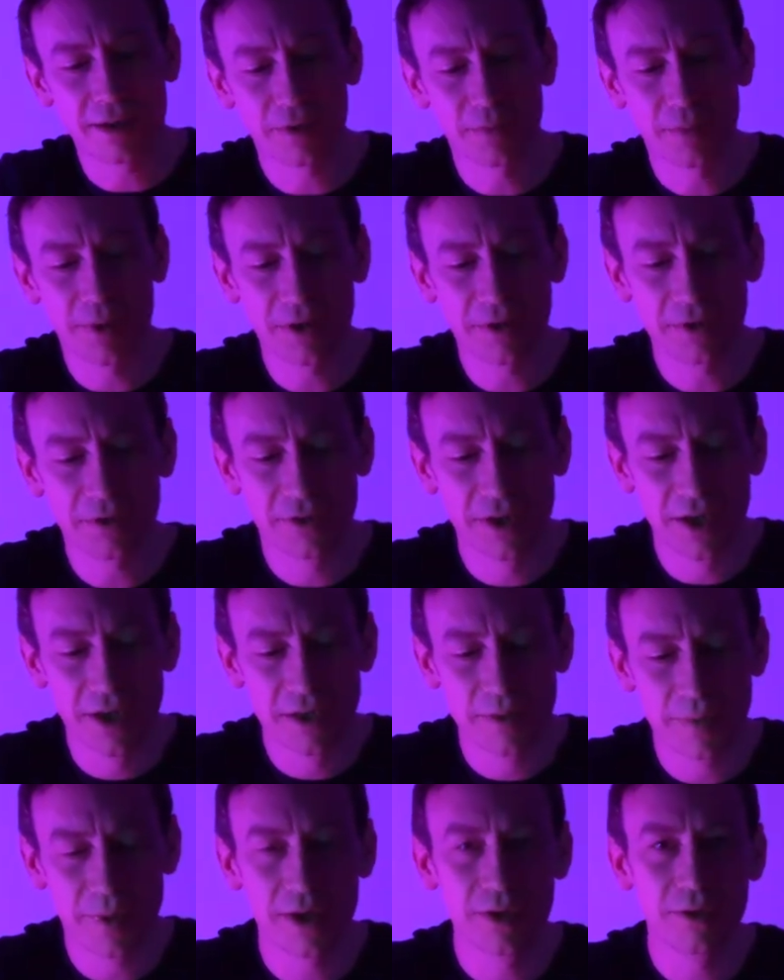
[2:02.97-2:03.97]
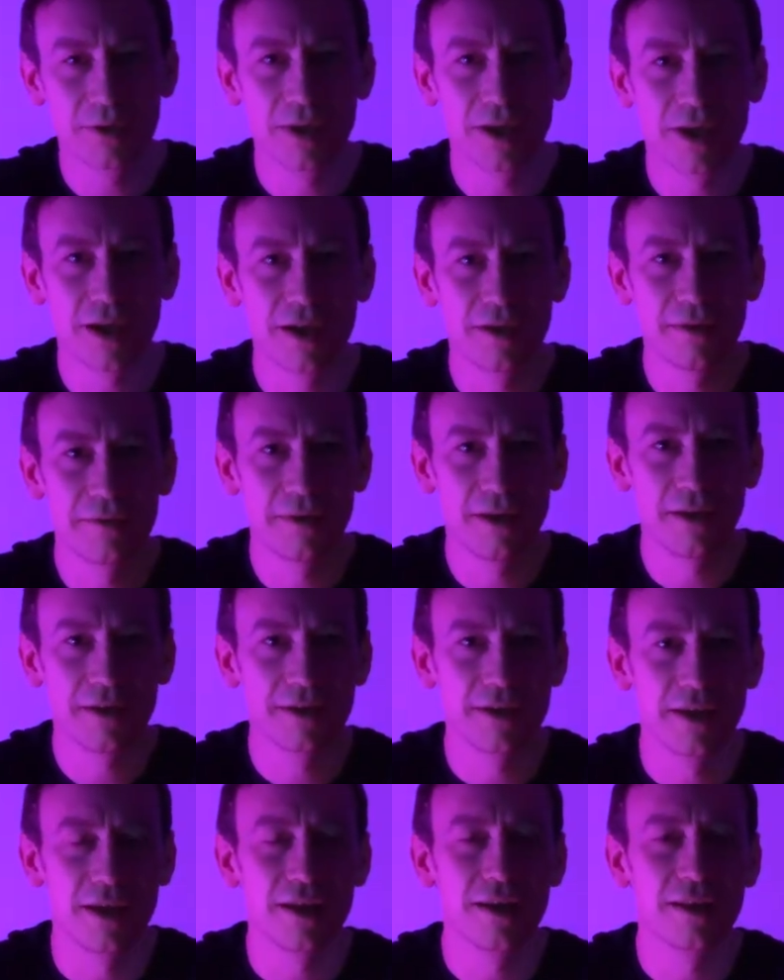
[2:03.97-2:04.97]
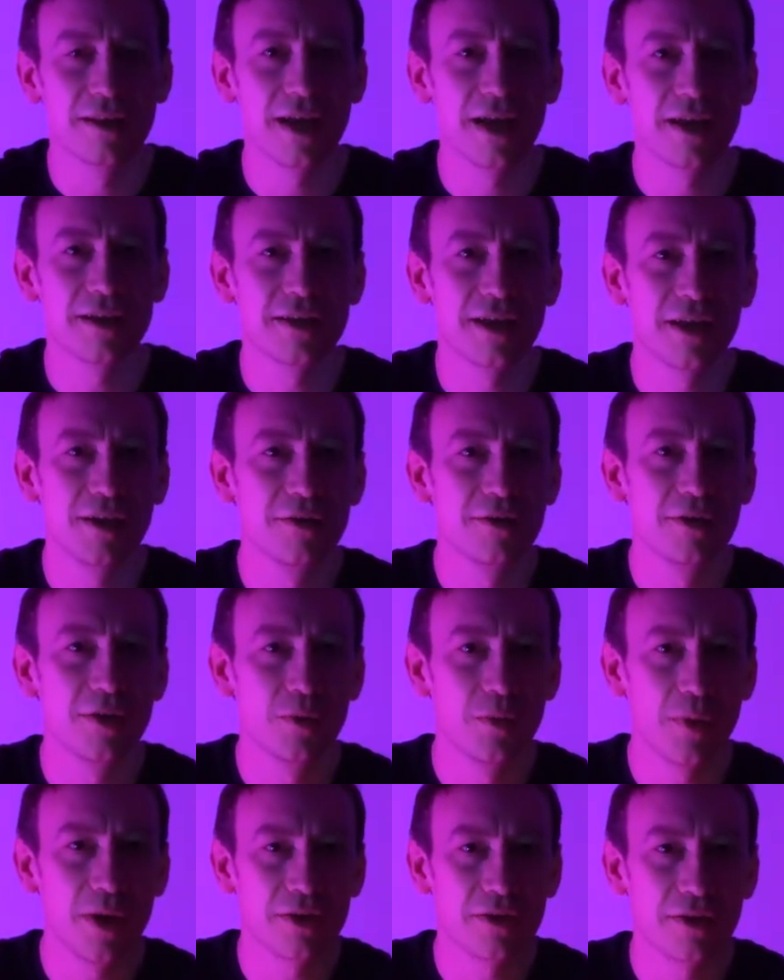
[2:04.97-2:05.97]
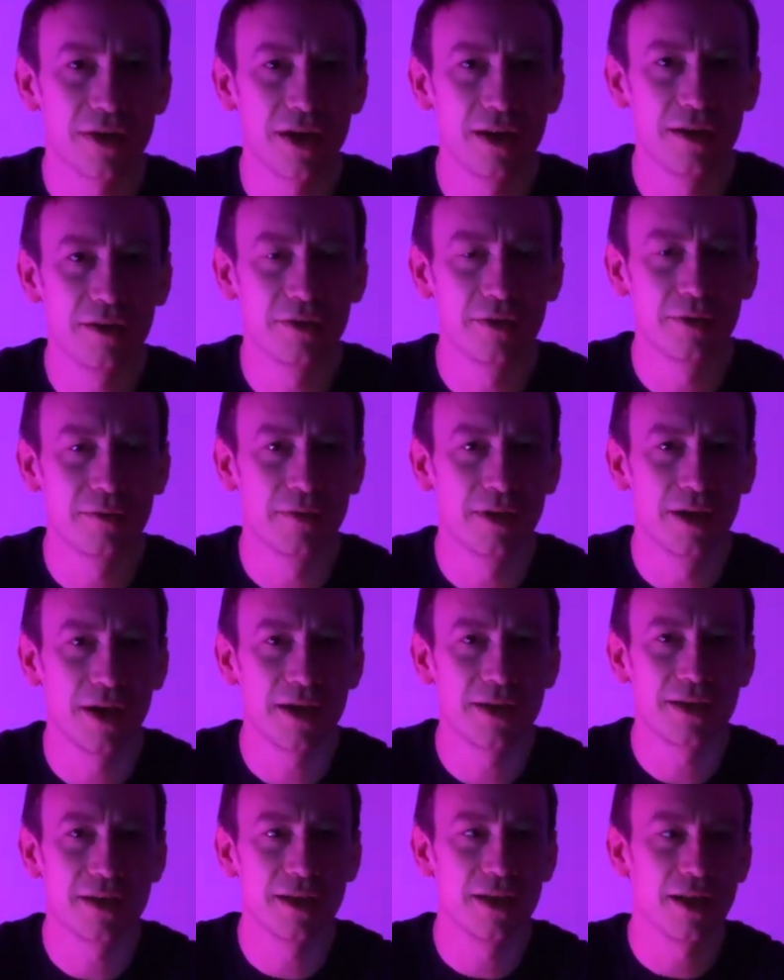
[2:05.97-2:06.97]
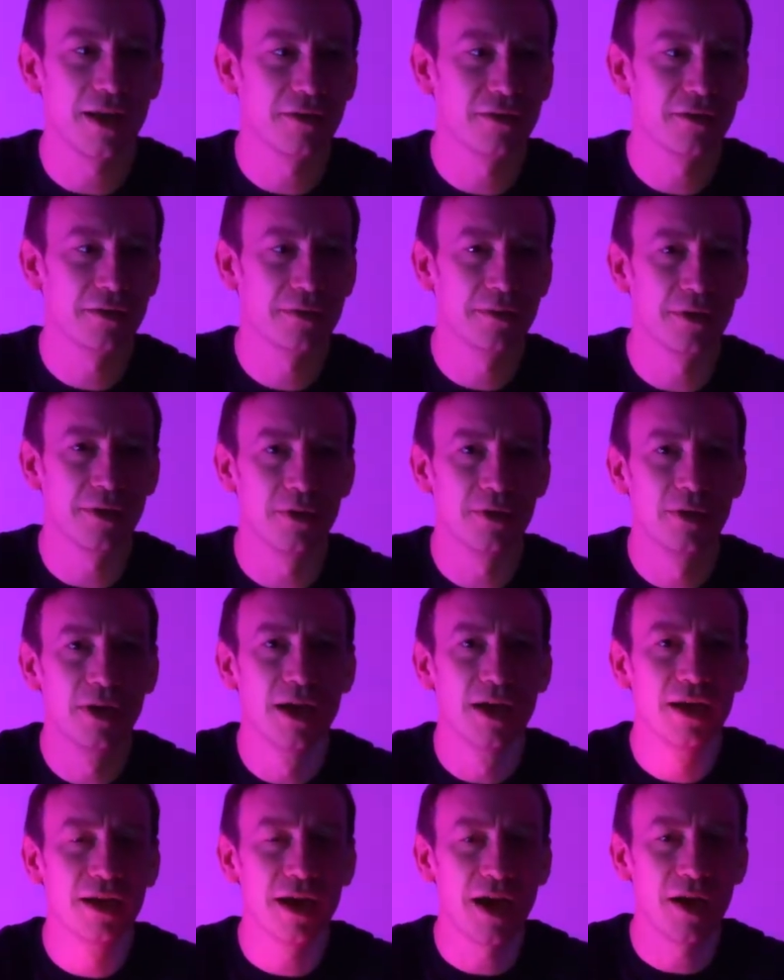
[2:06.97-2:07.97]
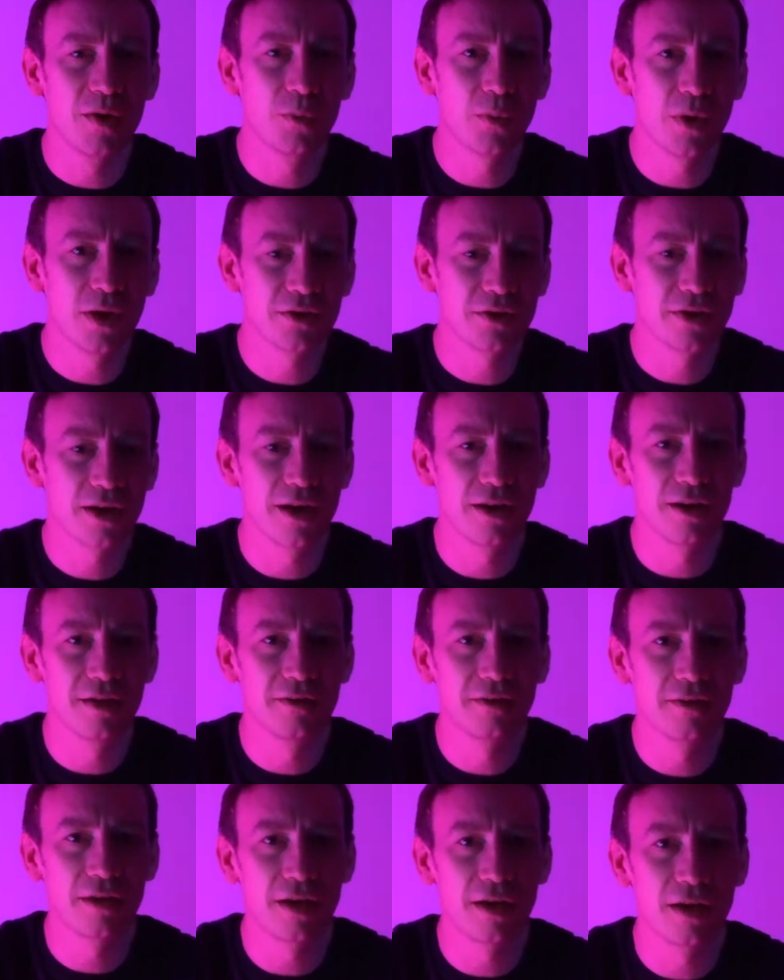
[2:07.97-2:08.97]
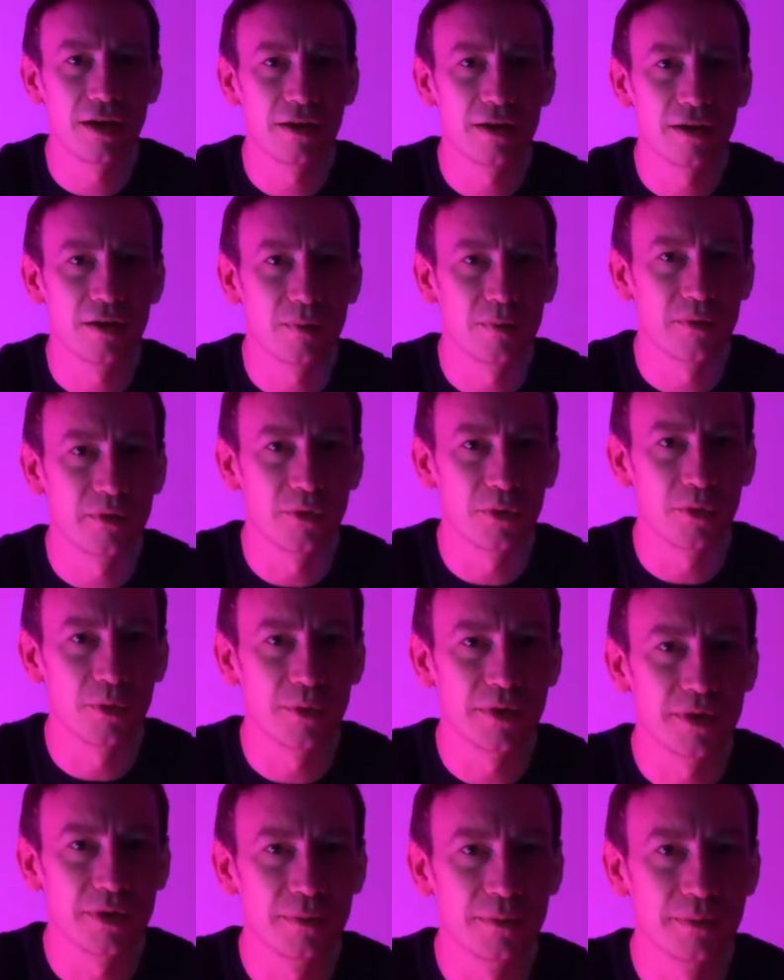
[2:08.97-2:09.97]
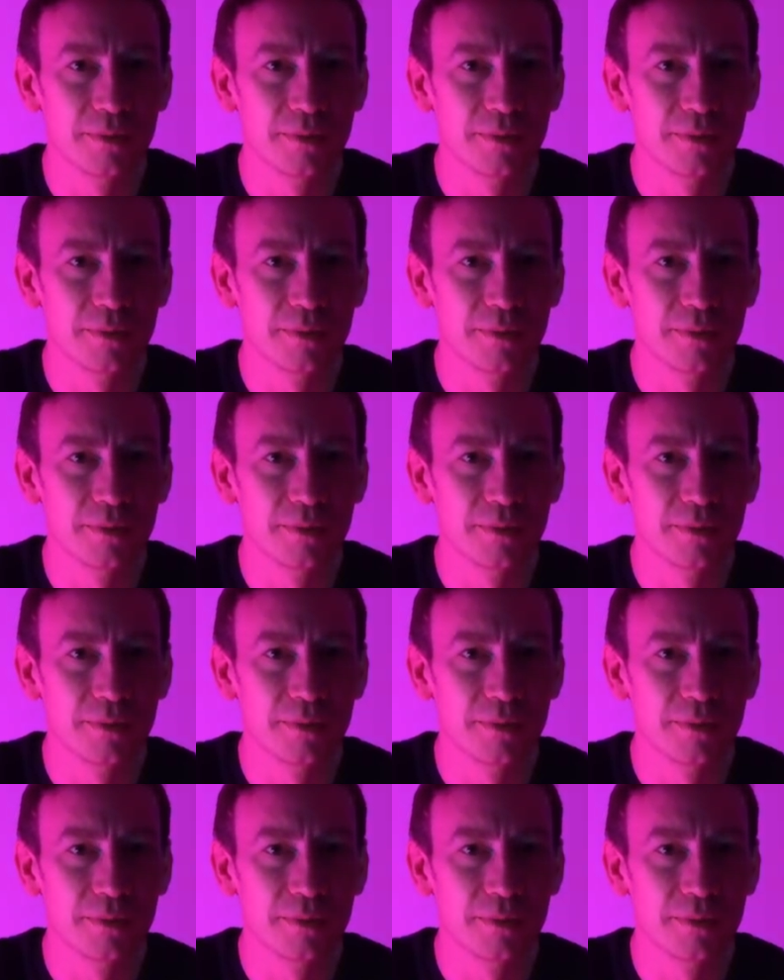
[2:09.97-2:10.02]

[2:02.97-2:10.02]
I suppose depending on the colour filter that tells you which colours of light it lets through and which colours are absorbed.